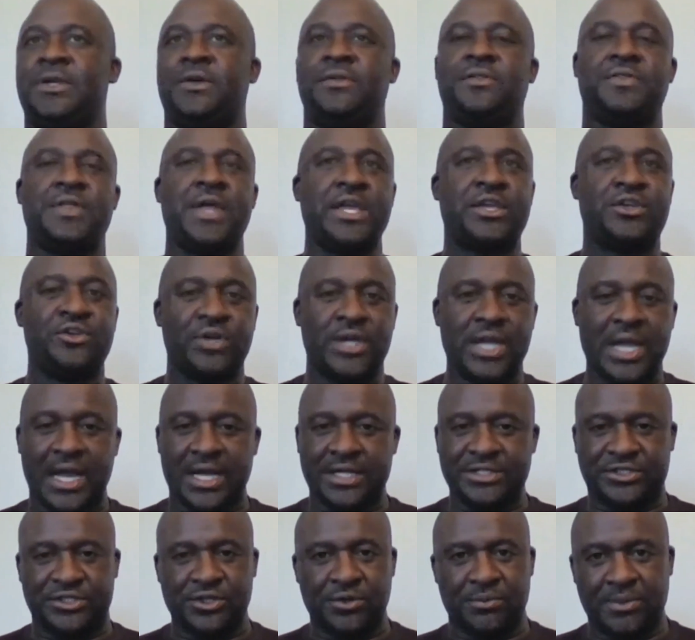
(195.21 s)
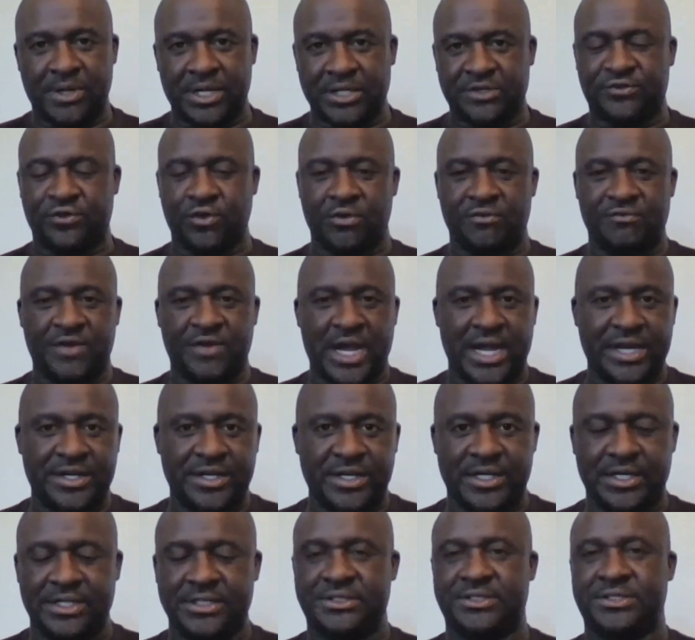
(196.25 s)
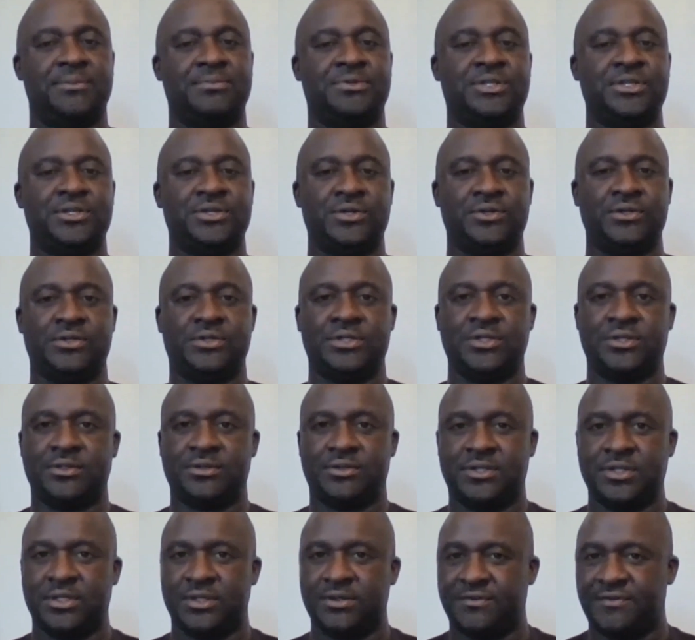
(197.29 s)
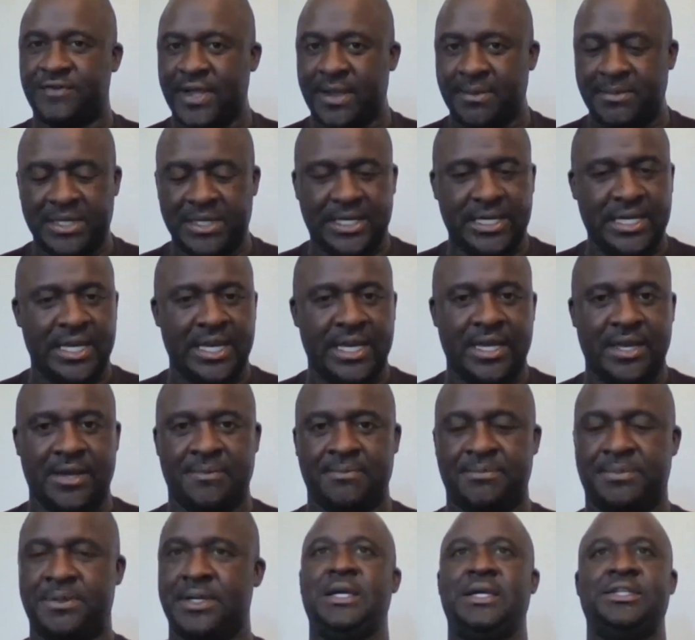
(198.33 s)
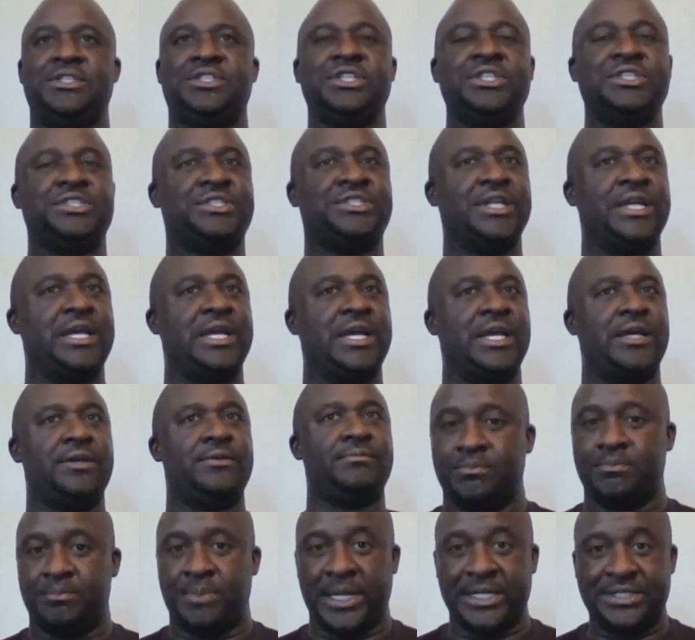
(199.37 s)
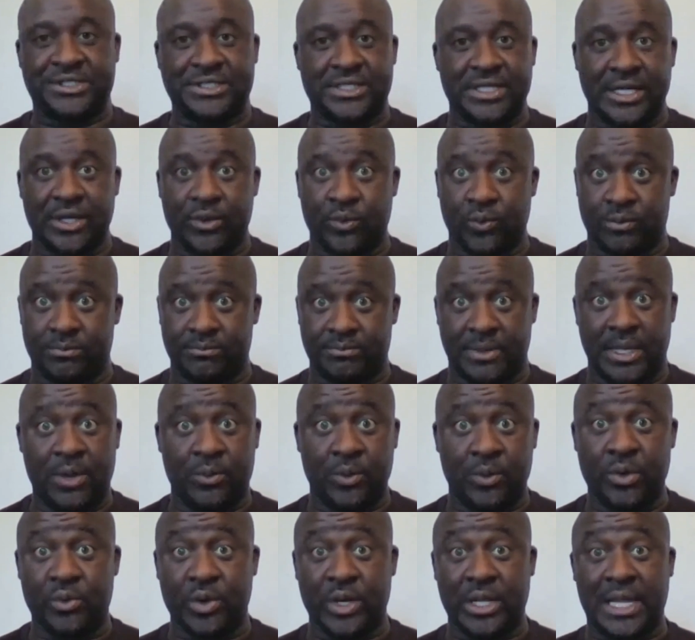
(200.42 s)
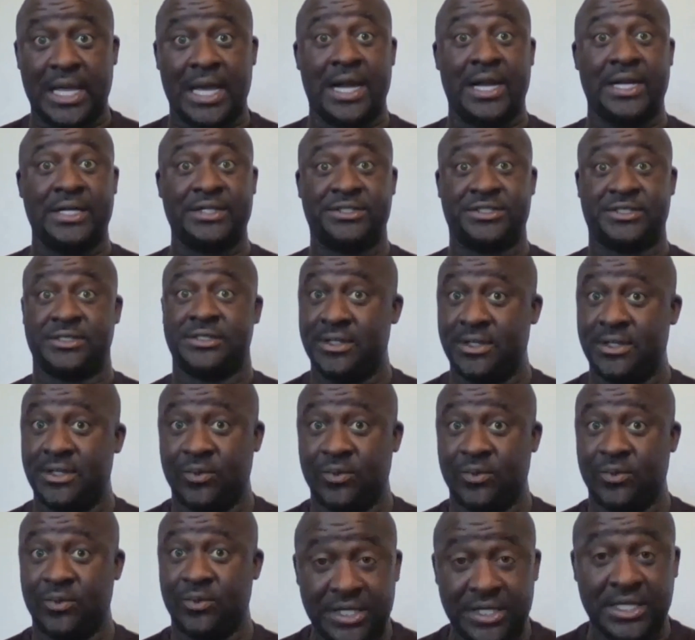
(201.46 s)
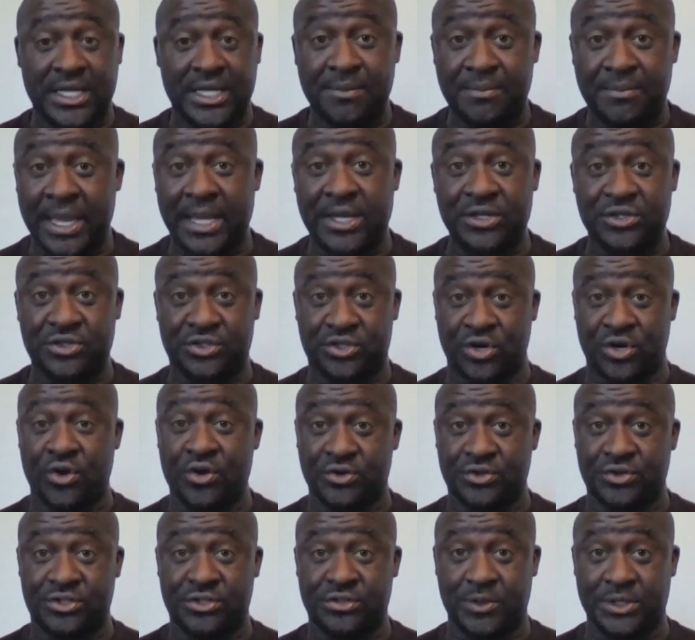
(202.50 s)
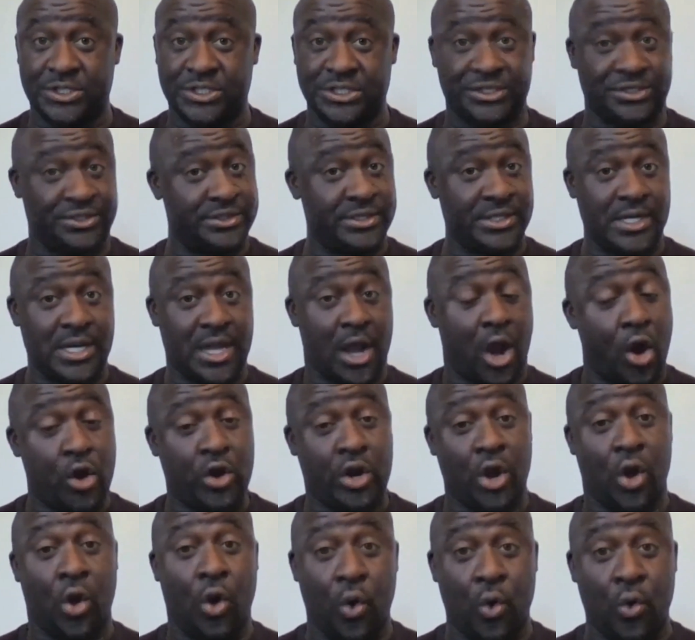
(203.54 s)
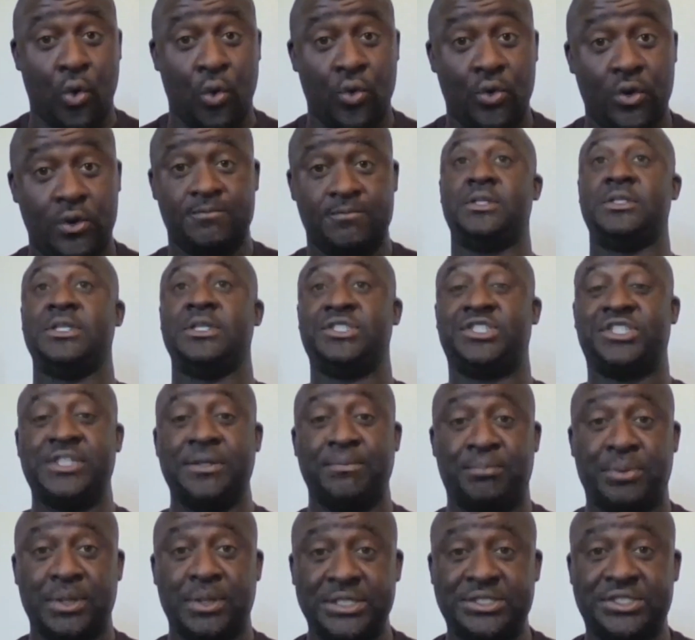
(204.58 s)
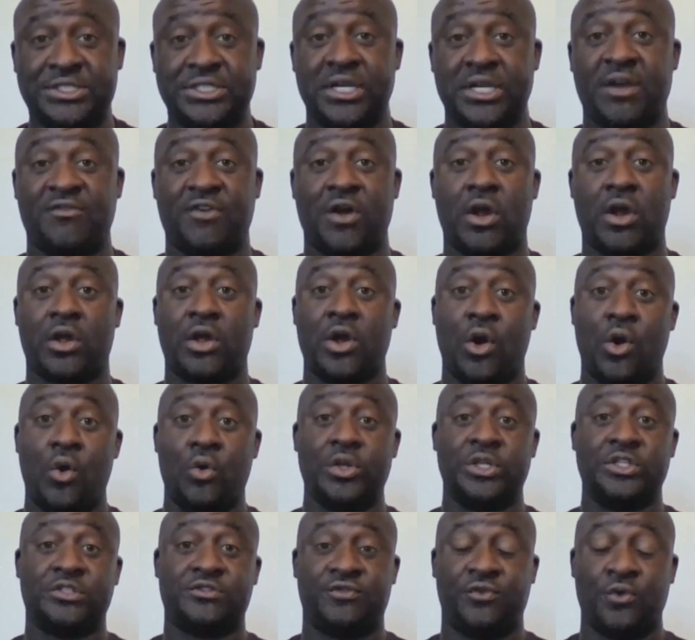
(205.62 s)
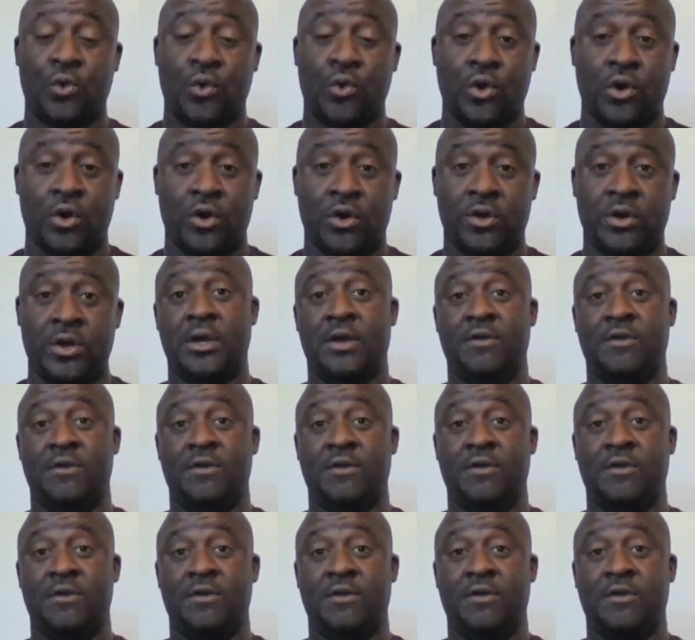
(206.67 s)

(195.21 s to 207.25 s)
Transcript: "Thank you guys so much for inviting us to the family camp." She said, basically, man, we realize we need to get back in church, which is our goal. The simplicity of our goal is for